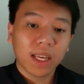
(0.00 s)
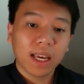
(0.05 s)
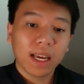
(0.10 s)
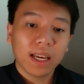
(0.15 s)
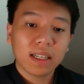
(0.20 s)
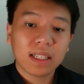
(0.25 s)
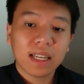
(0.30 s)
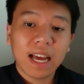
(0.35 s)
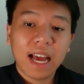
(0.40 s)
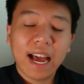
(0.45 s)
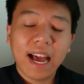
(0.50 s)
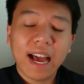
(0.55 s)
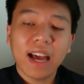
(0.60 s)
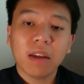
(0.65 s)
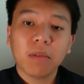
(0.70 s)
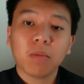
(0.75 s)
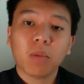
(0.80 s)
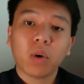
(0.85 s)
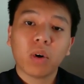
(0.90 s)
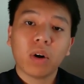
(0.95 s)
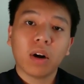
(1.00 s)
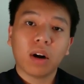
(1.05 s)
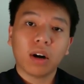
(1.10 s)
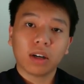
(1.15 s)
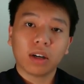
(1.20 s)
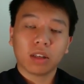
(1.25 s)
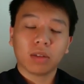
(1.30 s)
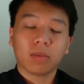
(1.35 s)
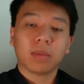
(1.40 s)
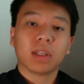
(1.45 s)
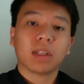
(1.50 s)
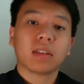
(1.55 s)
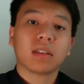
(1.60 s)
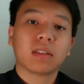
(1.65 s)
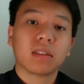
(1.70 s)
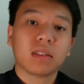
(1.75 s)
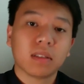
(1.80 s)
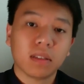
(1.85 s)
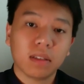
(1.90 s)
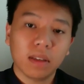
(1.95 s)
began to add more
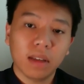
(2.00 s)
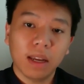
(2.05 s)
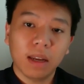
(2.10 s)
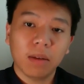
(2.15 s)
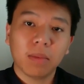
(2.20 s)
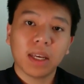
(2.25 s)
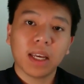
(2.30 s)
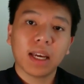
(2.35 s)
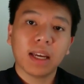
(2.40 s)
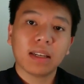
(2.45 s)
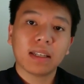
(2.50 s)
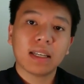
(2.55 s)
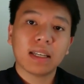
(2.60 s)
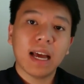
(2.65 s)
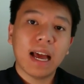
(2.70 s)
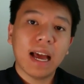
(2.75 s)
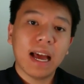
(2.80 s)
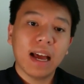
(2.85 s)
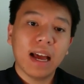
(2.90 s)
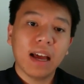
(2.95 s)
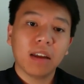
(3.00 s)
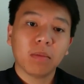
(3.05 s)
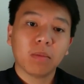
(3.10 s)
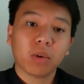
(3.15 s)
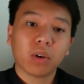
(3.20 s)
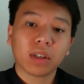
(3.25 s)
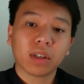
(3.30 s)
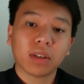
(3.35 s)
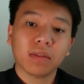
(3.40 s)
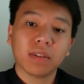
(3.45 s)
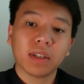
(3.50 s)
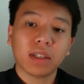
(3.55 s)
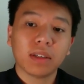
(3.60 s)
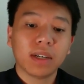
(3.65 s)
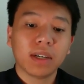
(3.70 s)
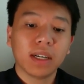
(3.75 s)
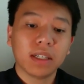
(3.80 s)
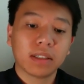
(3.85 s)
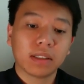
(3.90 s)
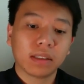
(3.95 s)
arguments and began to add more
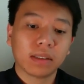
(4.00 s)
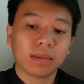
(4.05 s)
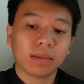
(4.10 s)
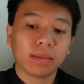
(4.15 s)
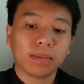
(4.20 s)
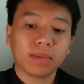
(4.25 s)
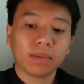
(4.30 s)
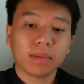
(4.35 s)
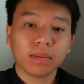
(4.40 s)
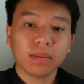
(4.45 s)
configuration.